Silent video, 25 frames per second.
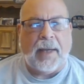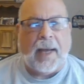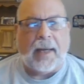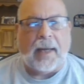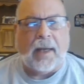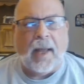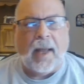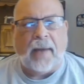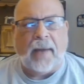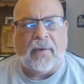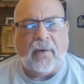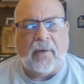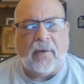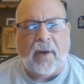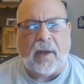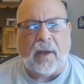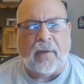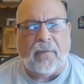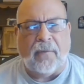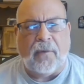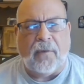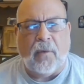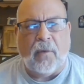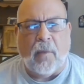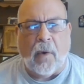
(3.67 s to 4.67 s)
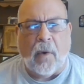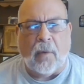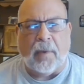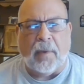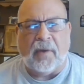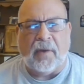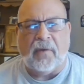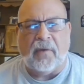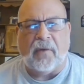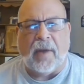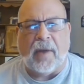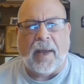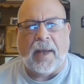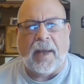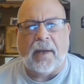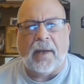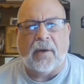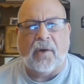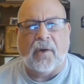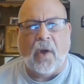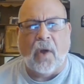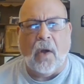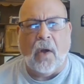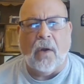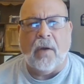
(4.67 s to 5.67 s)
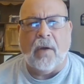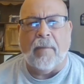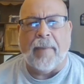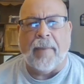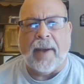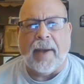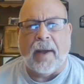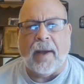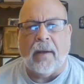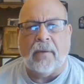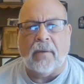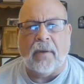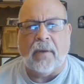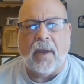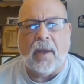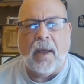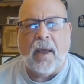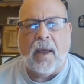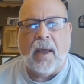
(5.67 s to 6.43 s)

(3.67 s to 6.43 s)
I'd like to take a few moments and talk about